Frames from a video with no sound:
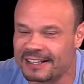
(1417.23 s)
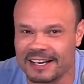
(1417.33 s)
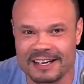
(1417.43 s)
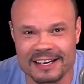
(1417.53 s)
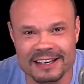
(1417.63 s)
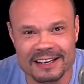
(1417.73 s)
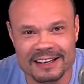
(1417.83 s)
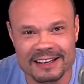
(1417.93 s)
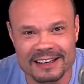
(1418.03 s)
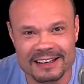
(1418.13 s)
thing.
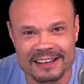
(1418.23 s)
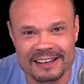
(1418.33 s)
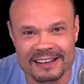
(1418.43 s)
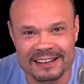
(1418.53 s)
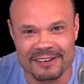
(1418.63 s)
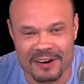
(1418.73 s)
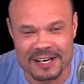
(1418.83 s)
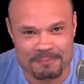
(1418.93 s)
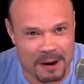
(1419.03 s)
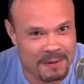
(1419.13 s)
It
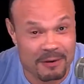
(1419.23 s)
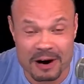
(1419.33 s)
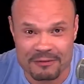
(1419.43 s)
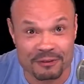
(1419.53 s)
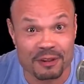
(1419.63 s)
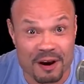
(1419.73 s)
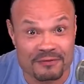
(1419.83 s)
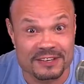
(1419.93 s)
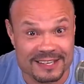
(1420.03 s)
was, but my wife loved it.